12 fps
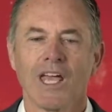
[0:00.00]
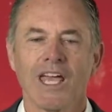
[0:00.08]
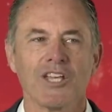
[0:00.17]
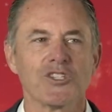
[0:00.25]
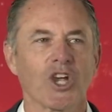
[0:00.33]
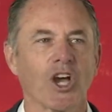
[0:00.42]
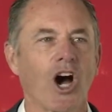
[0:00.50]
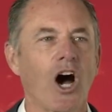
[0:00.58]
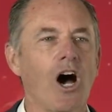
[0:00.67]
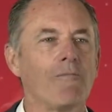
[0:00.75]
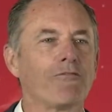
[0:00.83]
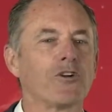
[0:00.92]
It's a
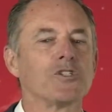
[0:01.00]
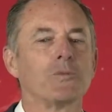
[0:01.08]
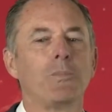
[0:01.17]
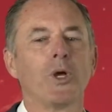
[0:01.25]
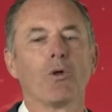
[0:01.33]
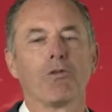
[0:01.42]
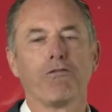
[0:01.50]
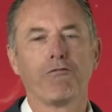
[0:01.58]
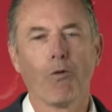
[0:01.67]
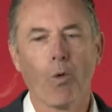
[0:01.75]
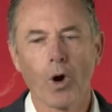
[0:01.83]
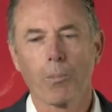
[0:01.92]
conference built for